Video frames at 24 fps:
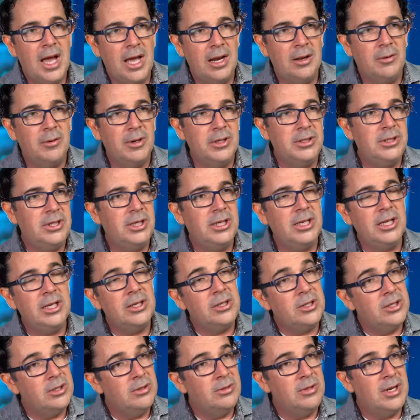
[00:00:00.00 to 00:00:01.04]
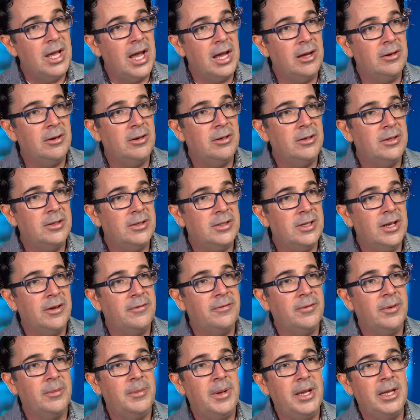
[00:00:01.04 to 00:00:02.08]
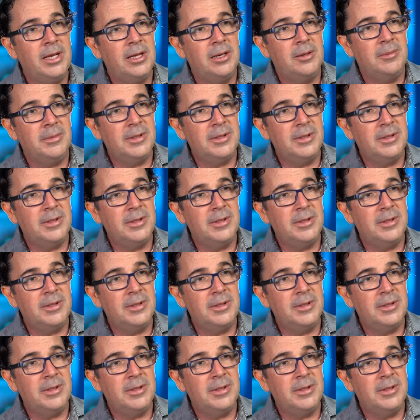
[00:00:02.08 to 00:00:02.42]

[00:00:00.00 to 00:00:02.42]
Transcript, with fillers: I don't want you to get too down on yourself for making a